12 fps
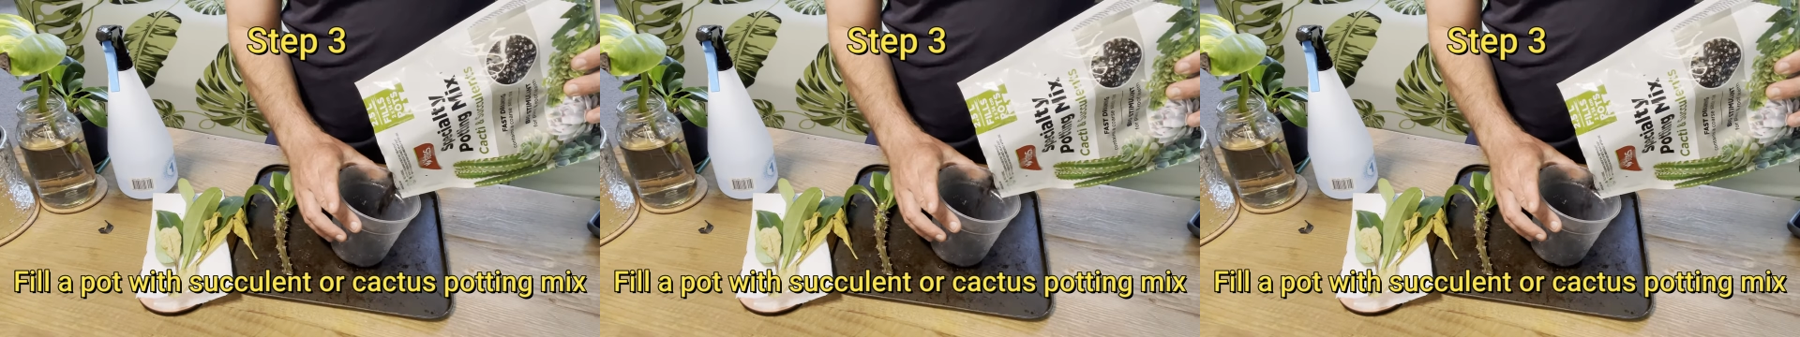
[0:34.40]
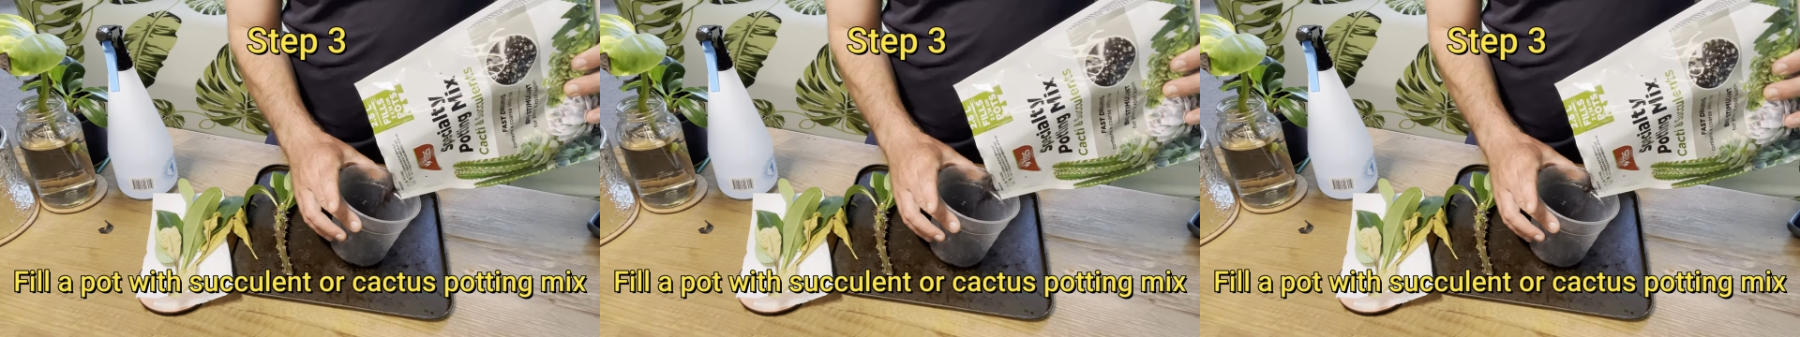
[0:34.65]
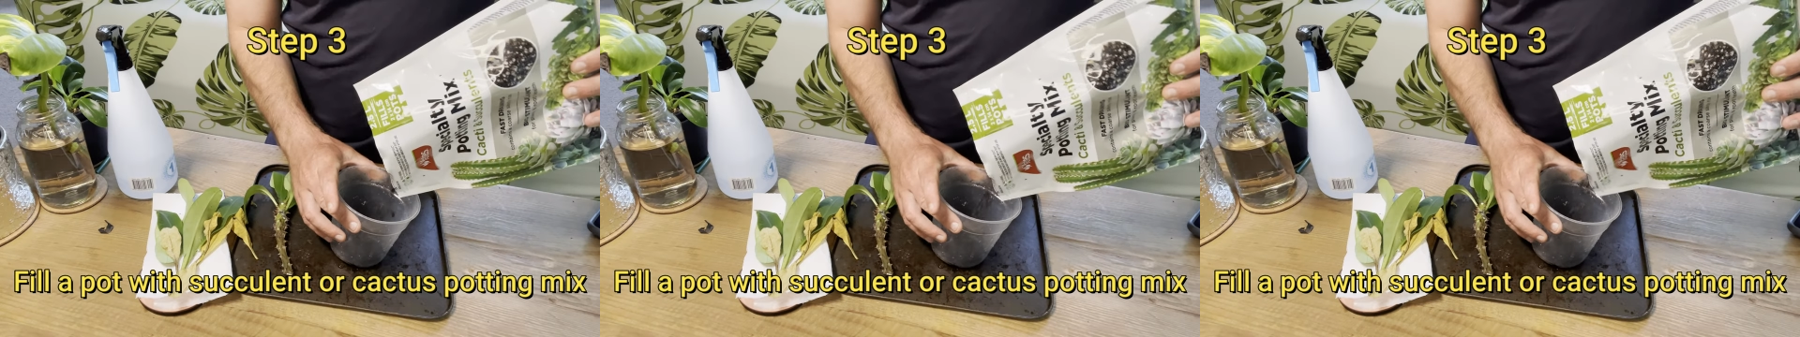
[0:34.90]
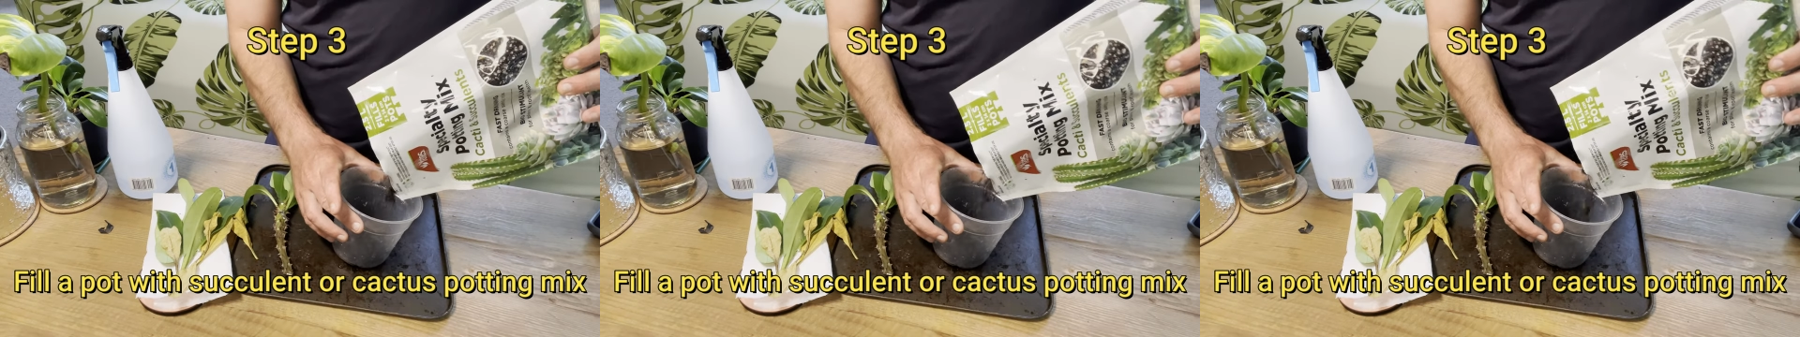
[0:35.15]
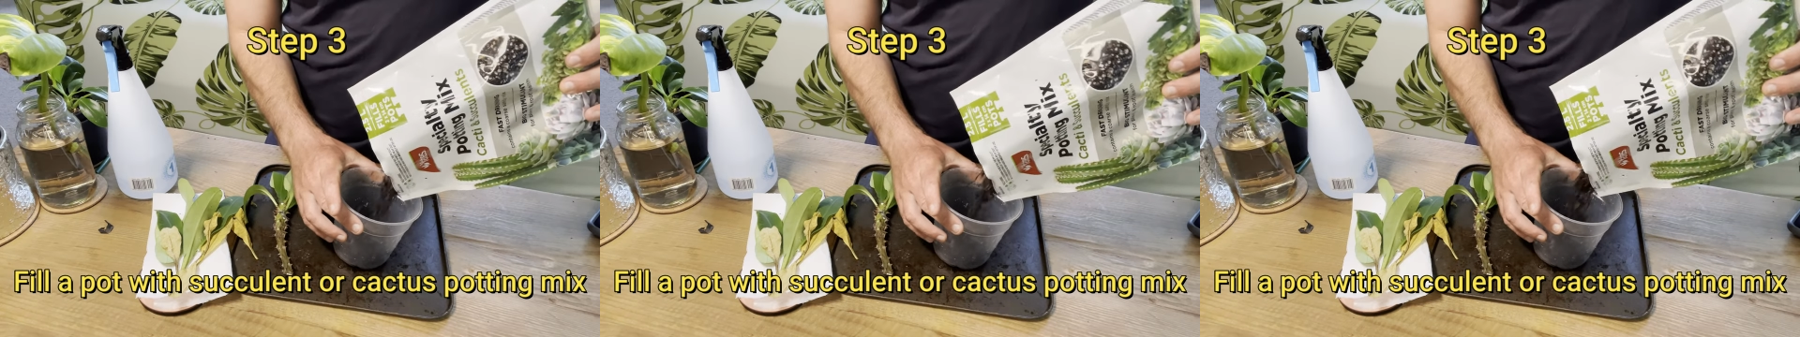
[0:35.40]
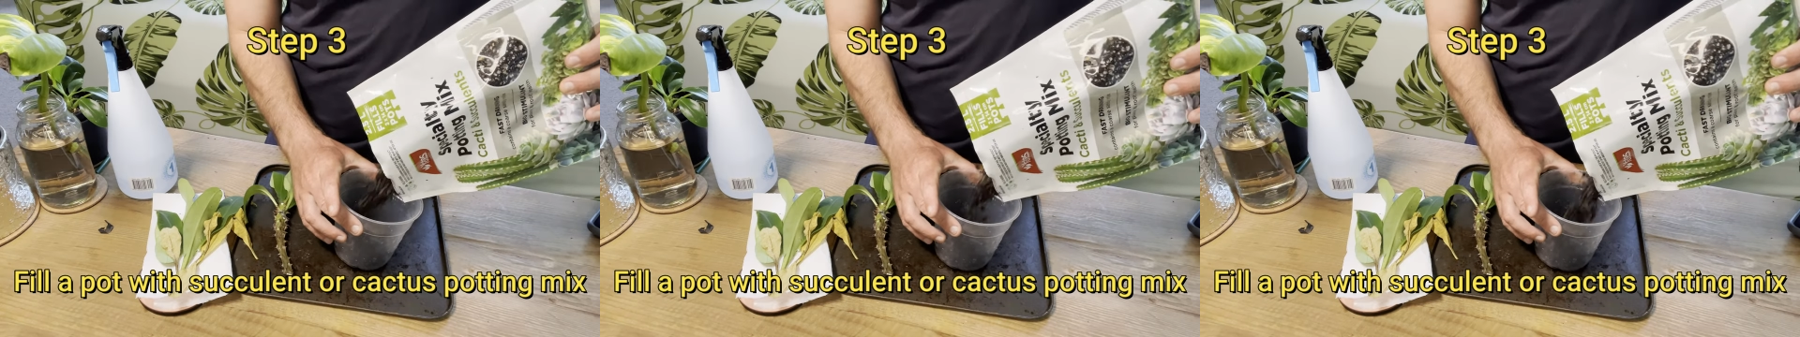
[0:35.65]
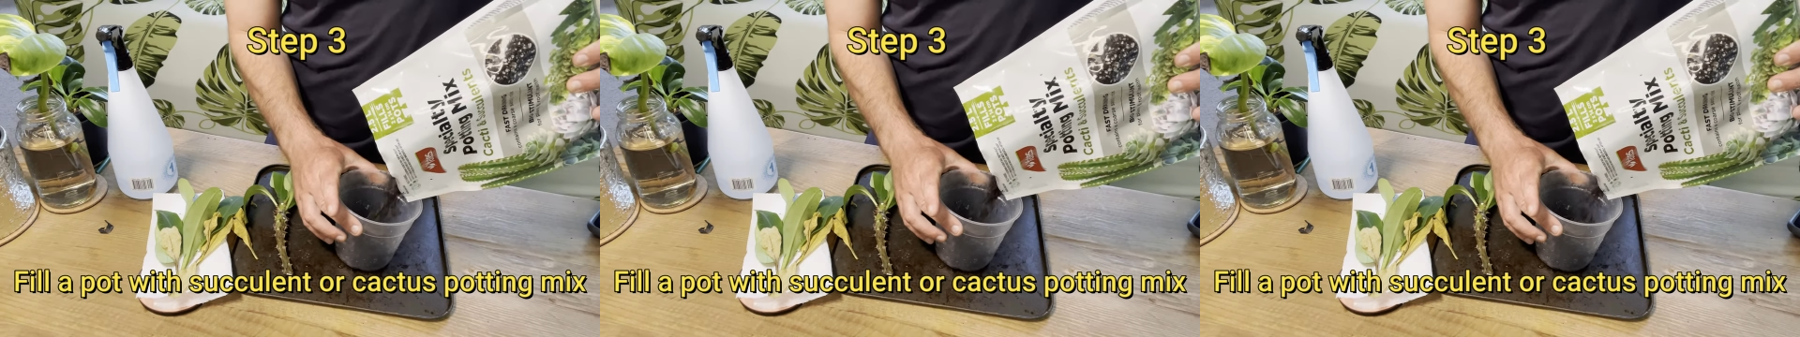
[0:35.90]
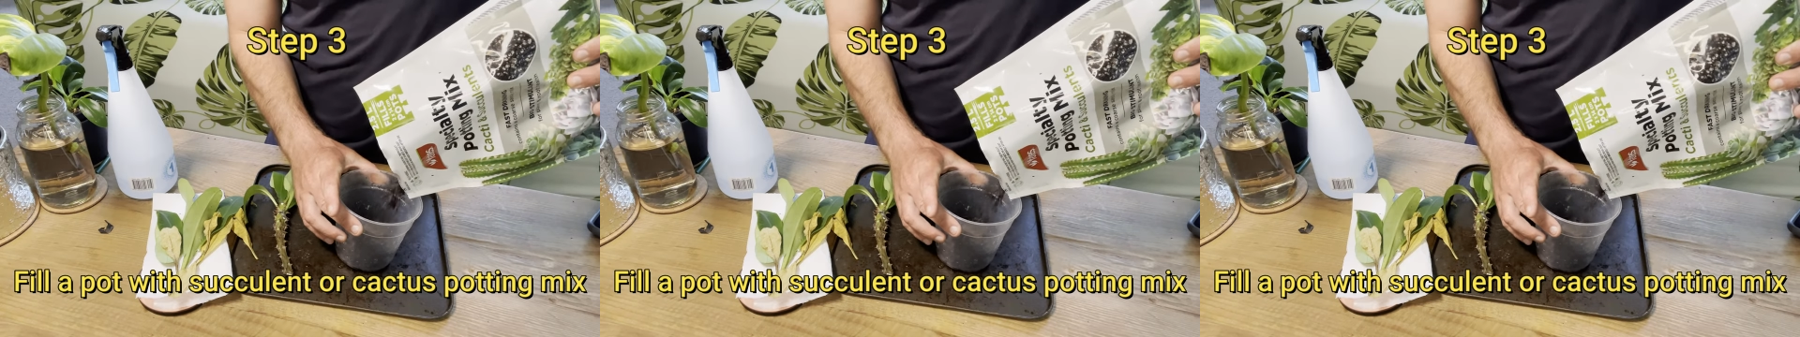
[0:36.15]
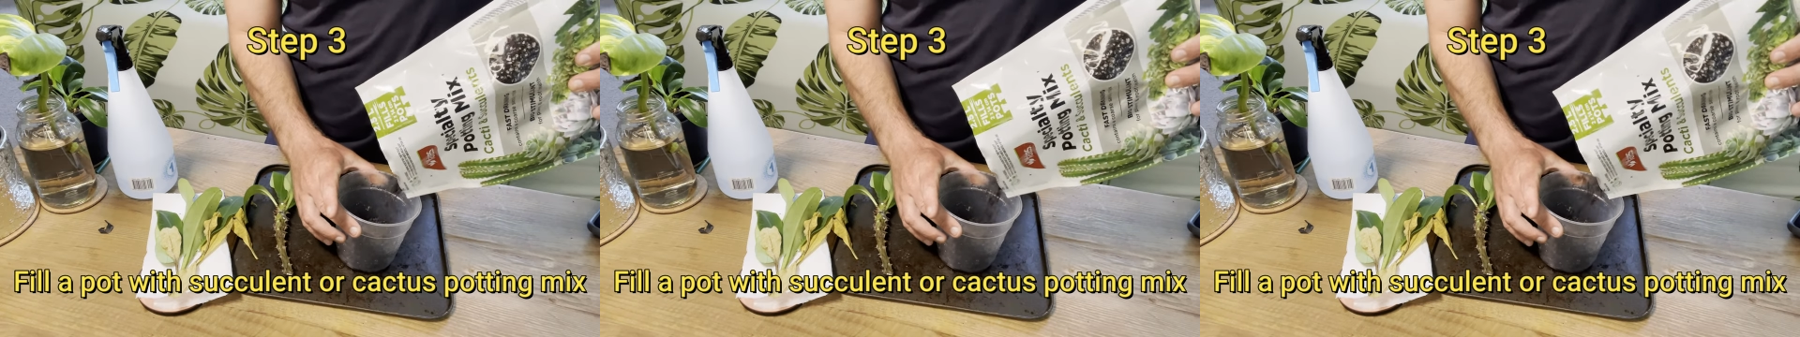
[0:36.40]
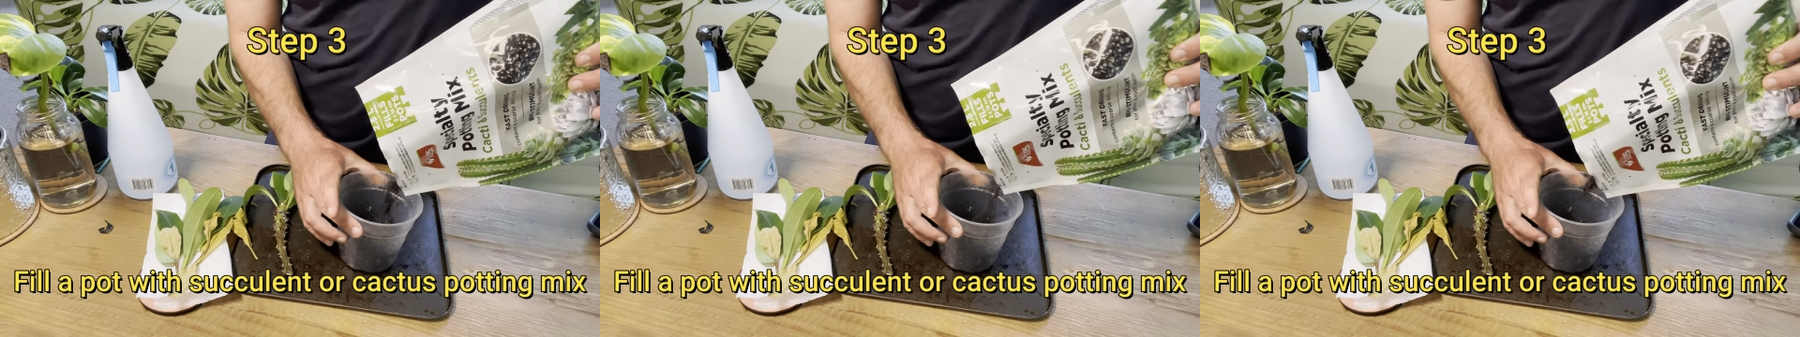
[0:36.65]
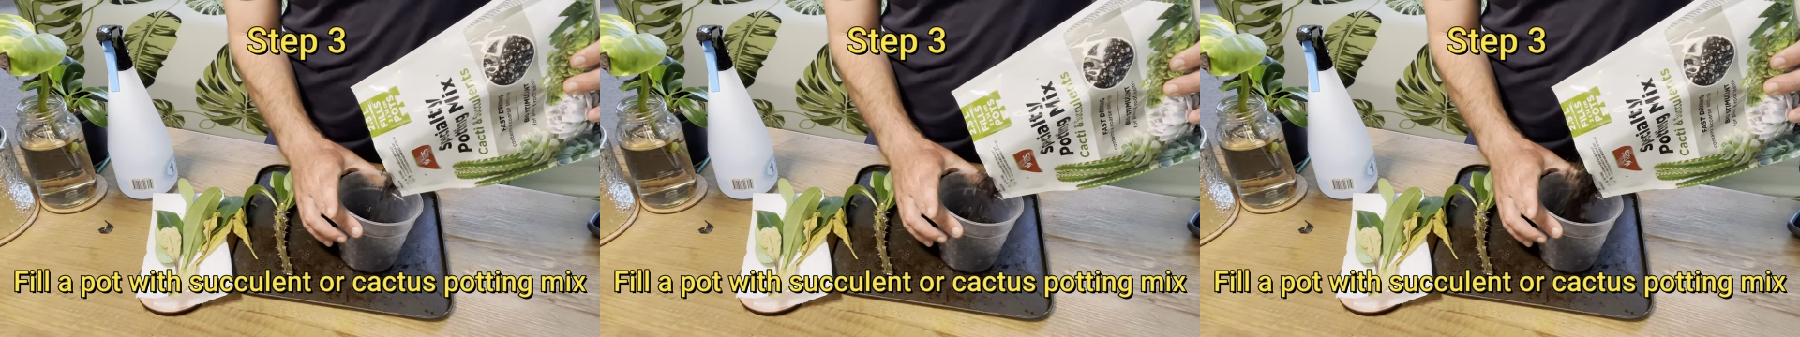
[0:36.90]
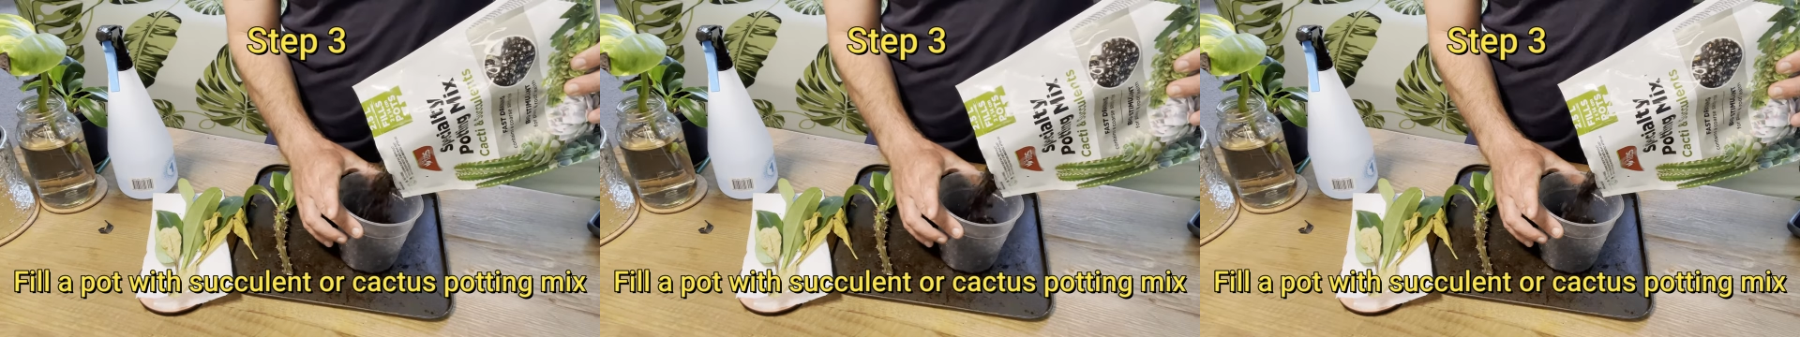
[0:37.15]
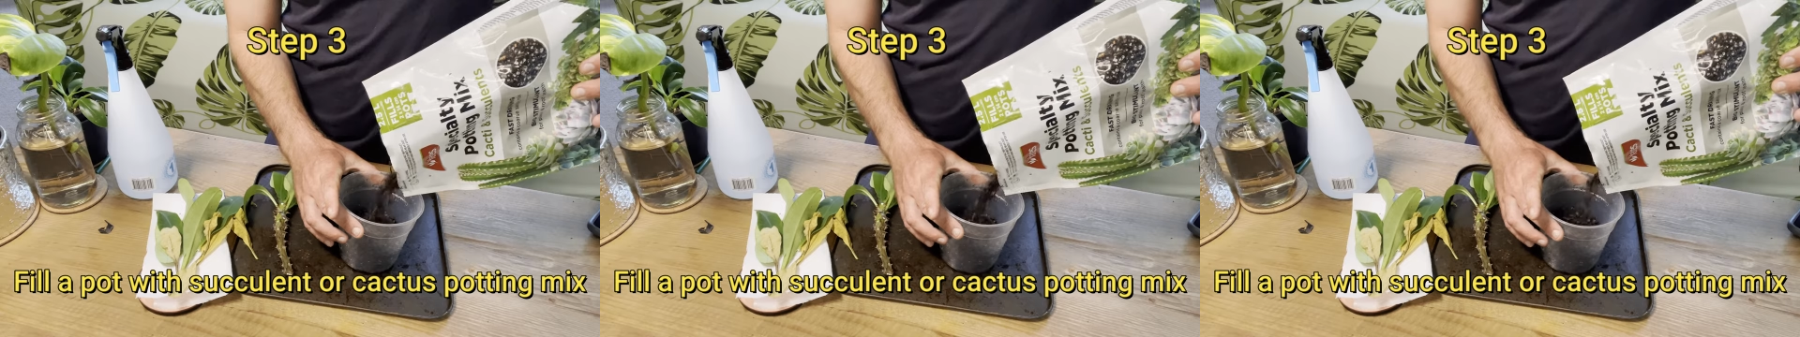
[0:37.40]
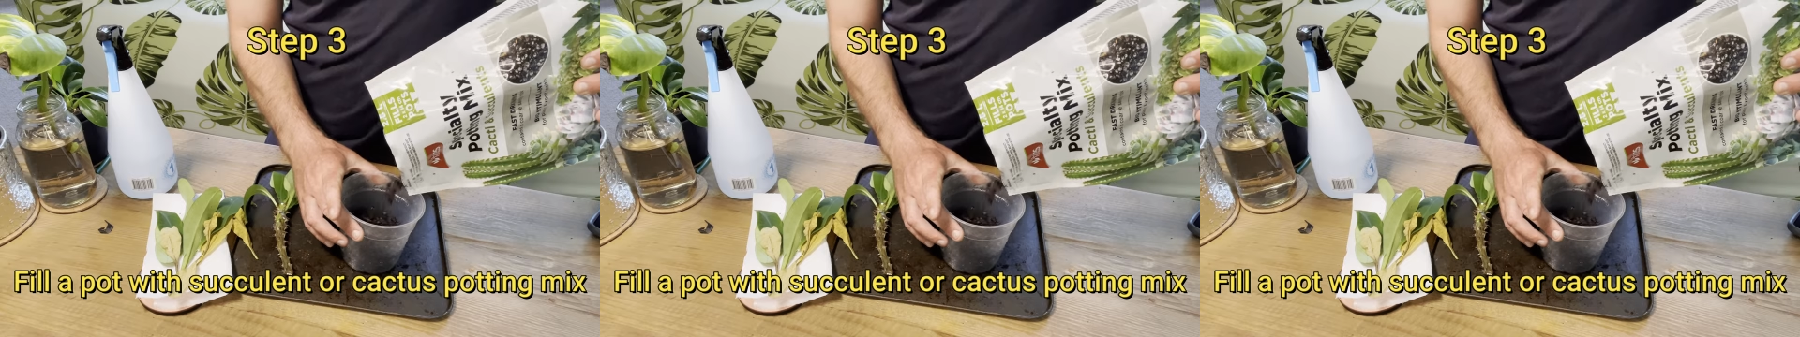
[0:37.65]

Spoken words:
Nobody's mouth can be seen.